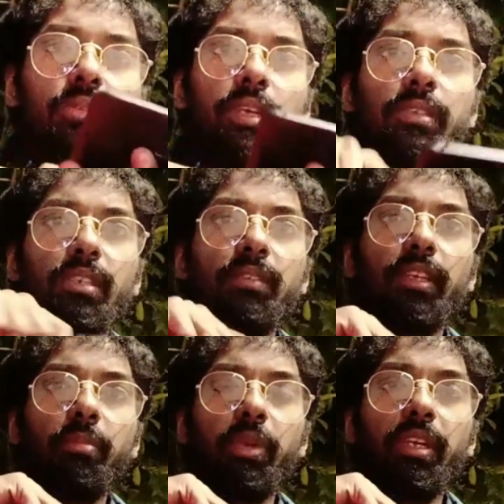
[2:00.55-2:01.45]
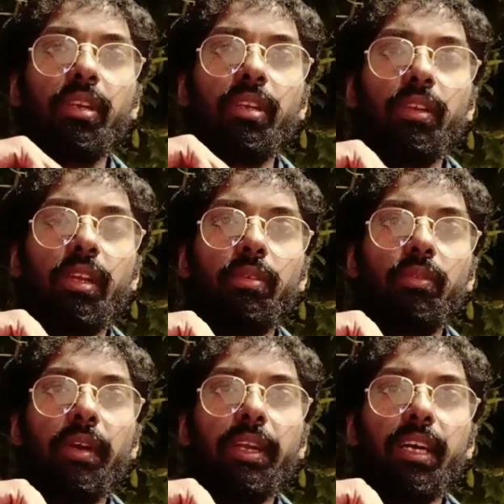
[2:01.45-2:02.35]
we successfully completed the
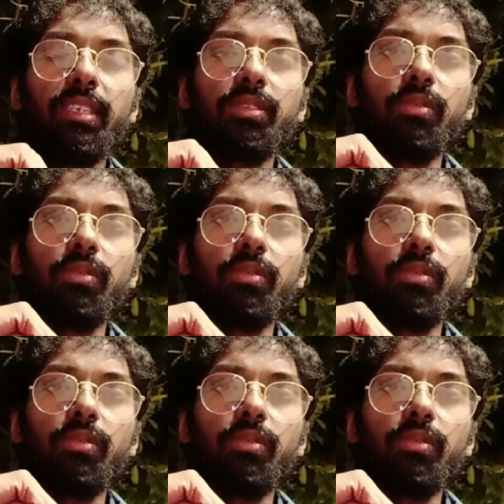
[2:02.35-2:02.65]
required task to